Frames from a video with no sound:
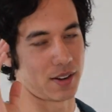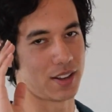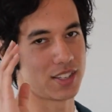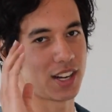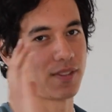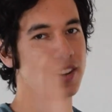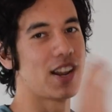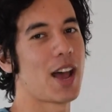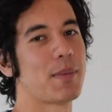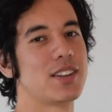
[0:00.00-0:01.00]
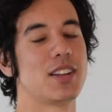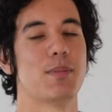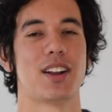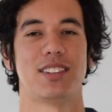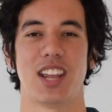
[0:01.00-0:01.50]
instead of a nap, I did
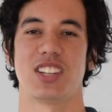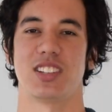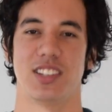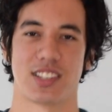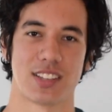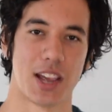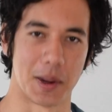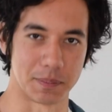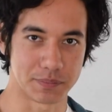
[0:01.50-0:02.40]
meditation instead.